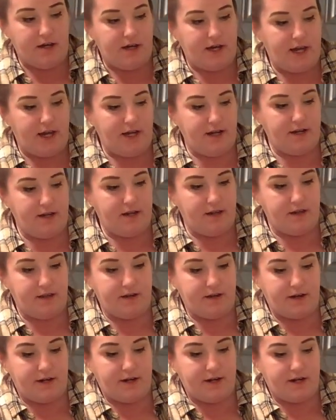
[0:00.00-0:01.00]

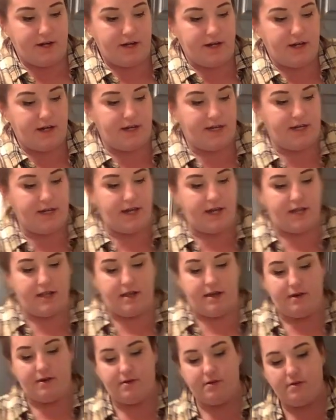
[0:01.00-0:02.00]
another
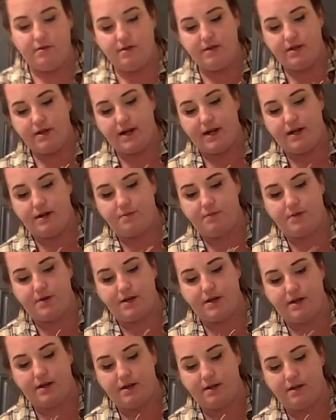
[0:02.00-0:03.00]
yellow, kind of
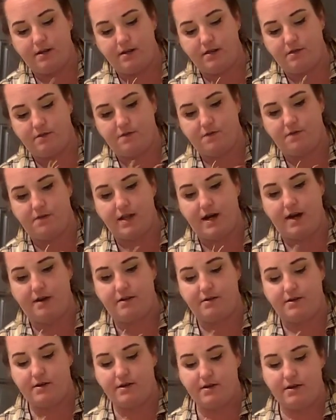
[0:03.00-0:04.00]
put the
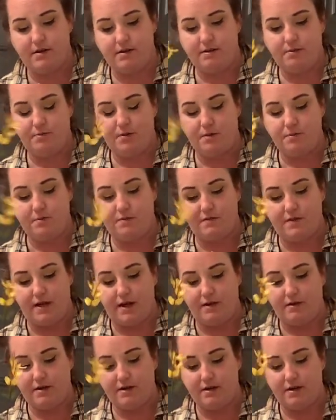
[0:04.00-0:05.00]
flower, purple
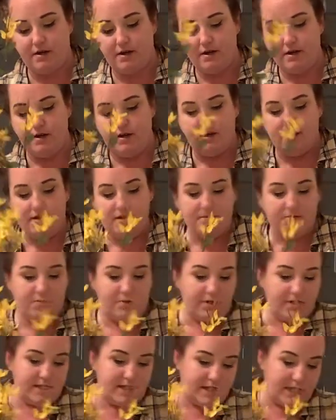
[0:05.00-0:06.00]
flower,
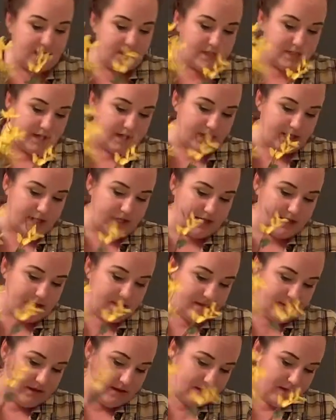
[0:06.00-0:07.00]
more centered.
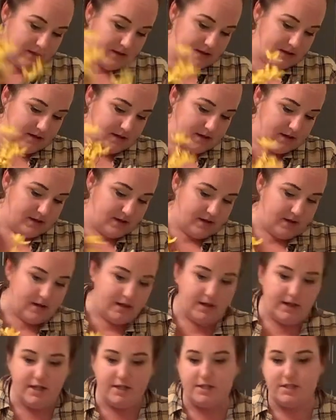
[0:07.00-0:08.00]

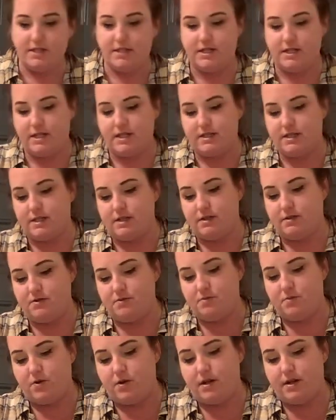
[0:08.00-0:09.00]
It just needs a little
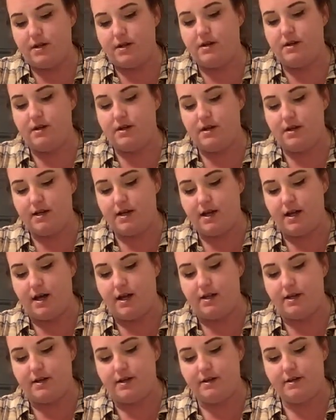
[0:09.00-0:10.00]
more
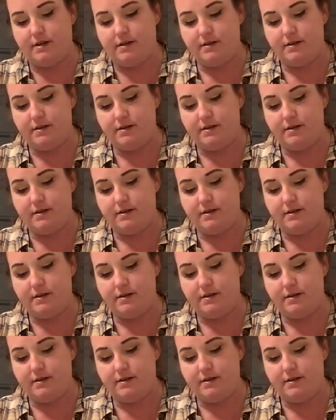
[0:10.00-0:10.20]
color.